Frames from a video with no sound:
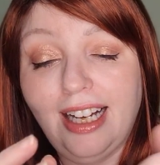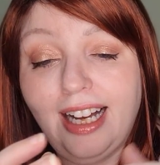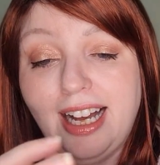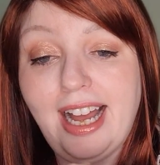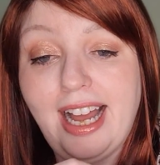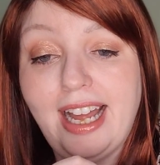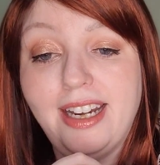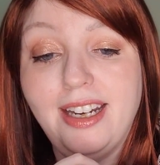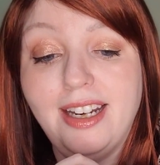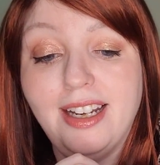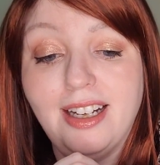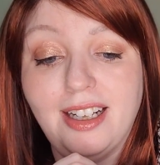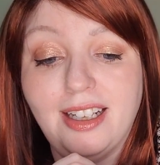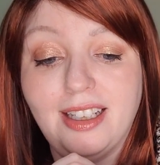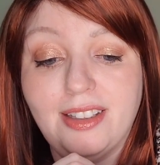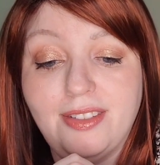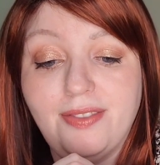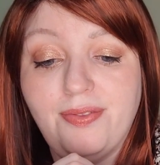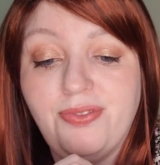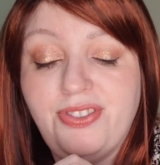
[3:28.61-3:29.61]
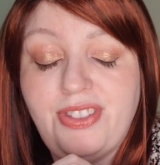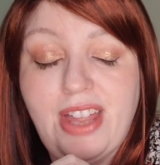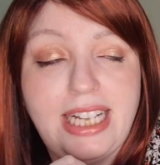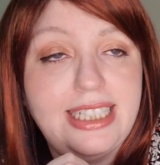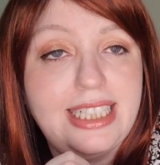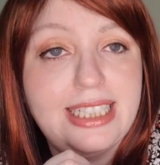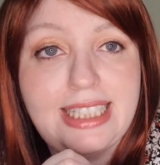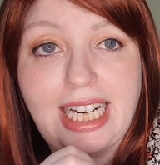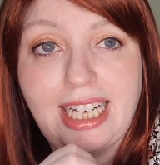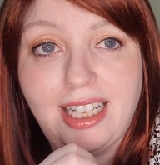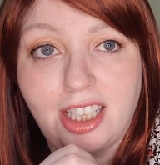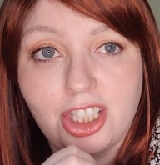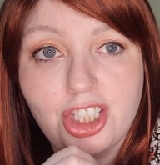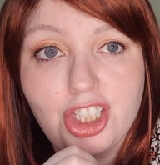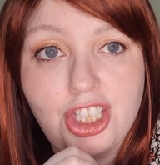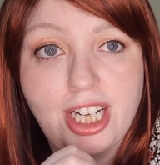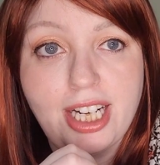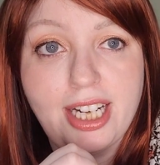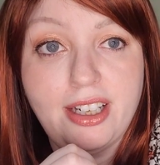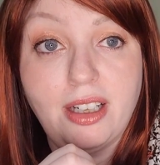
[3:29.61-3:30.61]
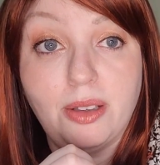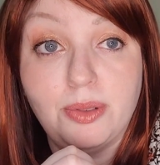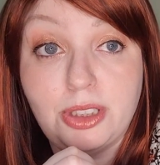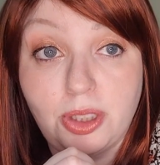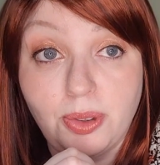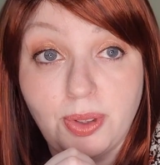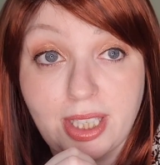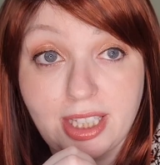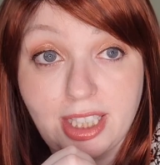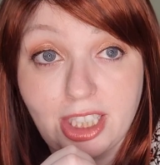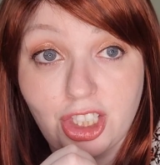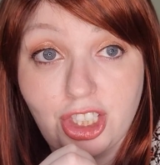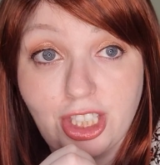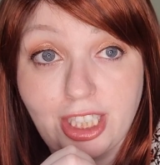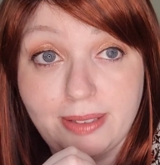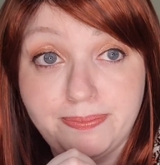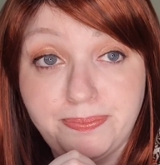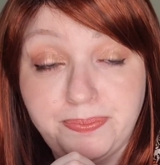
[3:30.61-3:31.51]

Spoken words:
And they did that last year, and I was doing it this year.